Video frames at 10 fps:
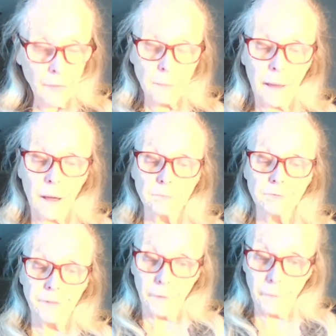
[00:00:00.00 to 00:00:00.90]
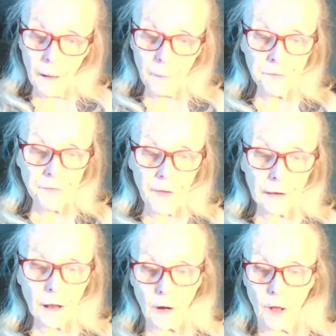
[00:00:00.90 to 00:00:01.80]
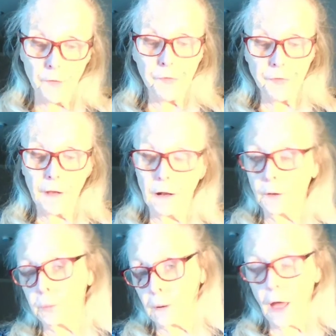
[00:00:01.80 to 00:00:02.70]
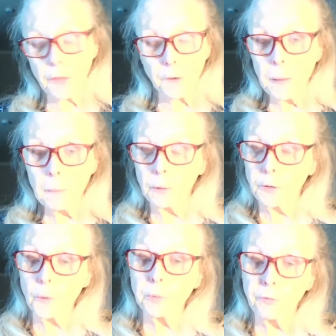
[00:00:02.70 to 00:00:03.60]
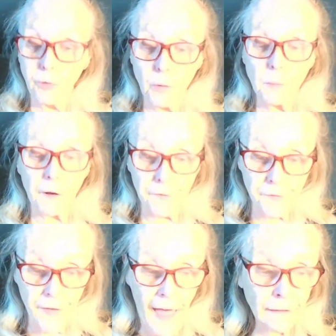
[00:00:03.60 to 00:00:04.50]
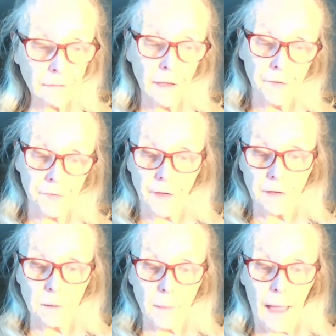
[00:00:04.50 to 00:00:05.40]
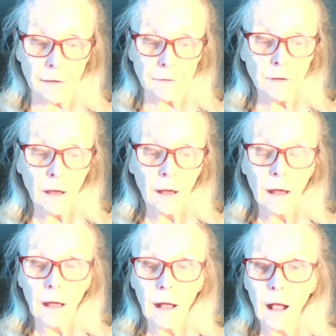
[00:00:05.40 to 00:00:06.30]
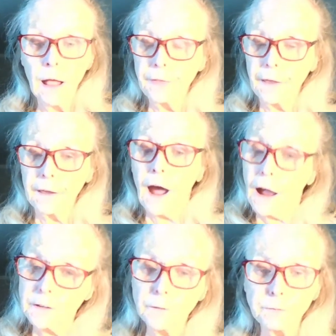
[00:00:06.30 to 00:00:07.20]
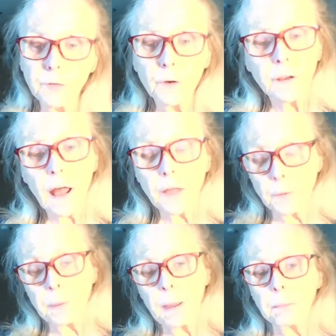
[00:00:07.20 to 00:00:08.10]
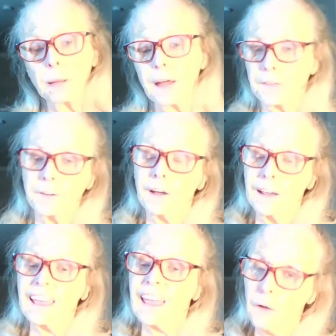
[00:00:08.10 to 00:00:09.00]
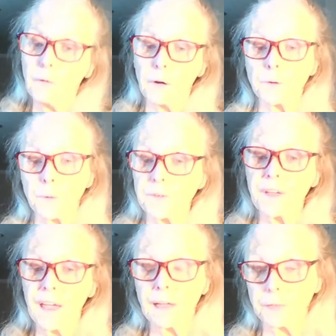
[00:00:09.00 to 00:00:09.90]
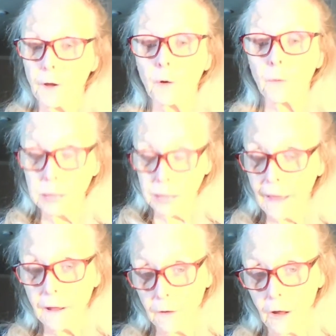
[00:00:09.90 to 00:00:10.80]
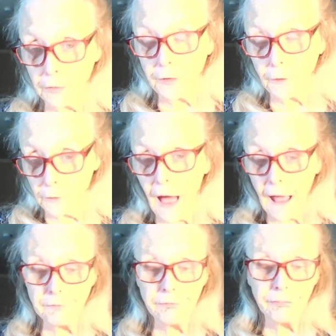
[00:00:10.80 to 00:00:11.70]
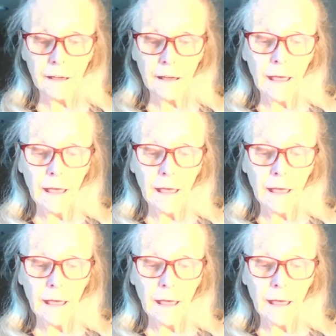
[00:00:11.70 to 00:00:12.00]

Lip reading: They become very upset and unsettled when other people don't perform exactly as they demand. They kind of look at other people as characters in their play on their life,